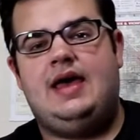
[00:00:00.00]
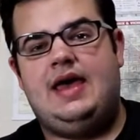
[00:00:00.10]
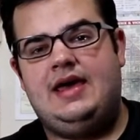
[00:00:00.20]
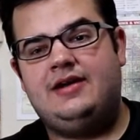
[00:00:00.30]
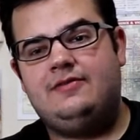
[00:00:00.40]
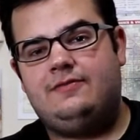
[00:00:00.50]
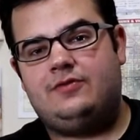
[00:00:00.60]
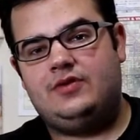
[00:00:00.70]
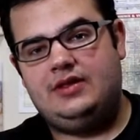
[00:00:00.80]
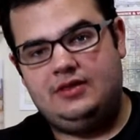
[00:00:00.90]
And
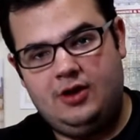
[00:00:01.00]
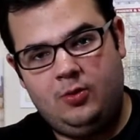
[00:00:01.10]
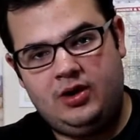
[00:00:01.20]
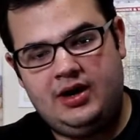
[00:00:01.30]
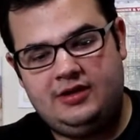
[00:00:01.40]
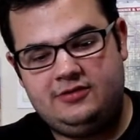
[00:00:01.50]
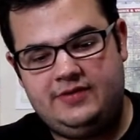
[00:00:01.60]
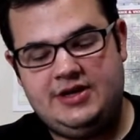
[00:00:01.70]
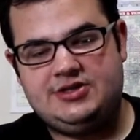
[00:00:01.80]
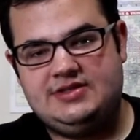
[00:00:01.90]
for the lower
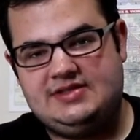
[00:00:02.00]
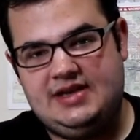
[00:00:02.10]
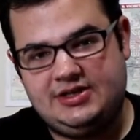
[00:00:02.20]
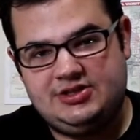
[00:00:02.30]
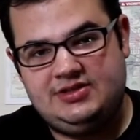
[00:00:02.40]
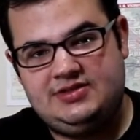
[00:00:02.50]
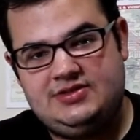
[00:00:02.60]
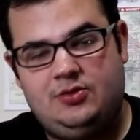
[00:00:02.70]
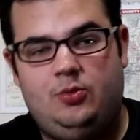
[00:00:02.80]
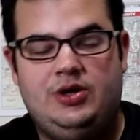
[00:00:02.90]
elevation sections,
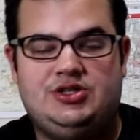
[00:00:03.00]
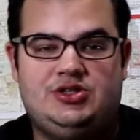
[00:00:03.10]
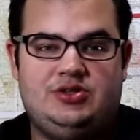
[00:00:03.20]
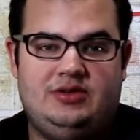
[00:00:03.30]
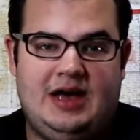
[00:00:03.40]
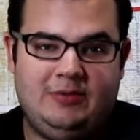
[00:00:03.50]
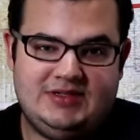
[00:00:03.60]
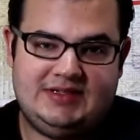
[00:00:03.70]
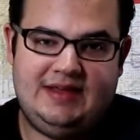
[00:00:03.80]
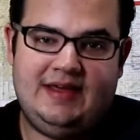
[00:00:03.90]
which I would
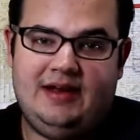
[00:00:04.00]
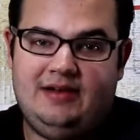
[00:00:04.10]
say that